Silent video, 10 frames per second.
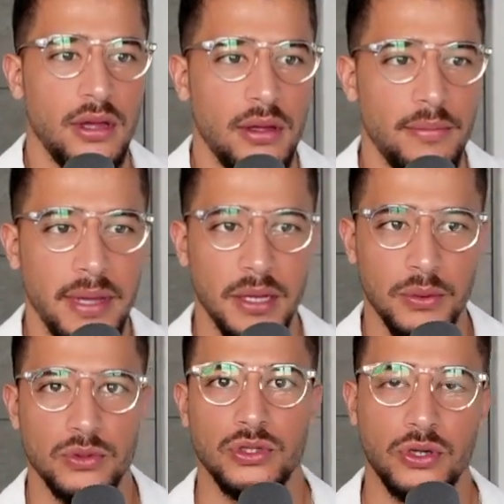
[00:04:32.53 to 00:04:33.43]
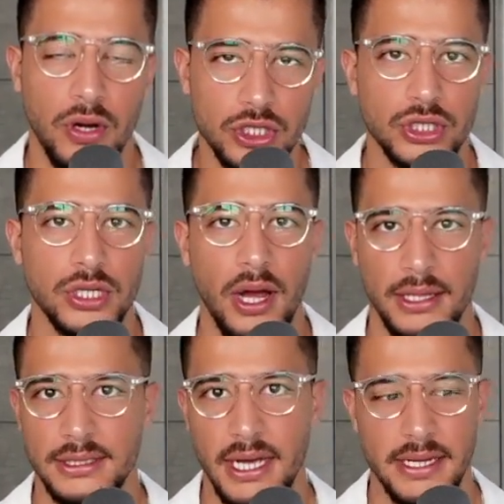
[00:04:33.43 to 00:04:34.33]
be able to crush your
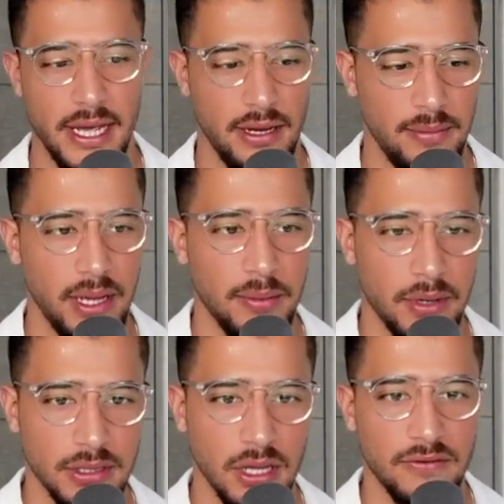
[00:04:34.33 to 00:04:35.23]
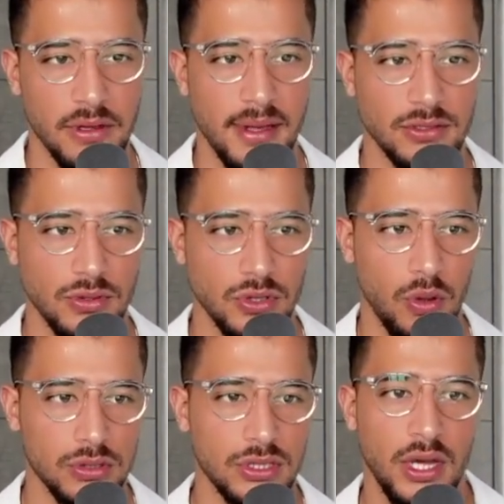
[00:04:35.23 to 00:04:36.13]
content and be able to deliver the best
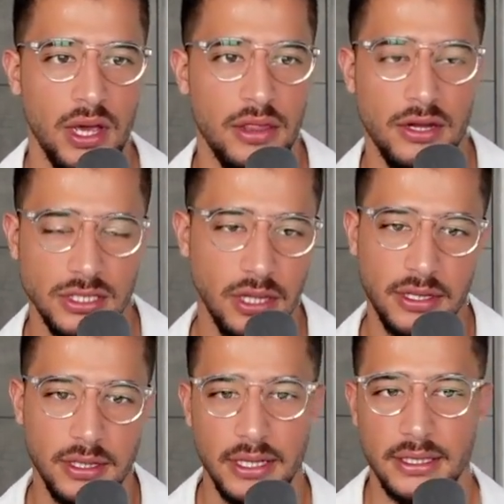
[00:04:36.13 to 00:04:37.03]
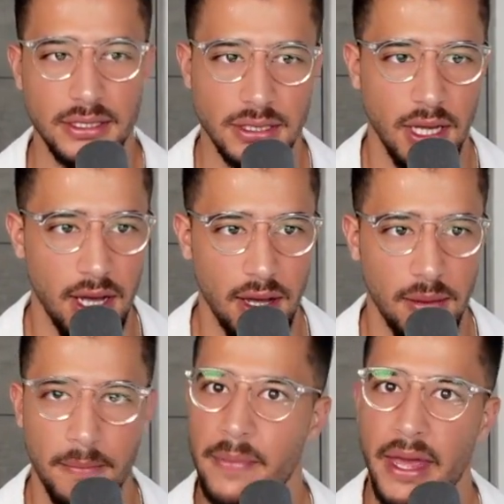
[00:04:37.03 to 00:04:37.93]
results, there's nothing like this.
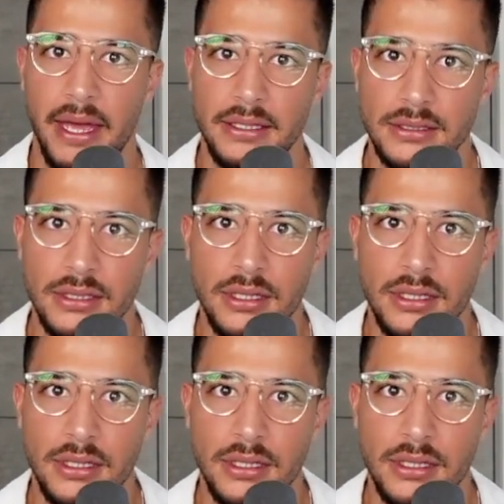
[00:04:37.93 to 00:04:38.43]
And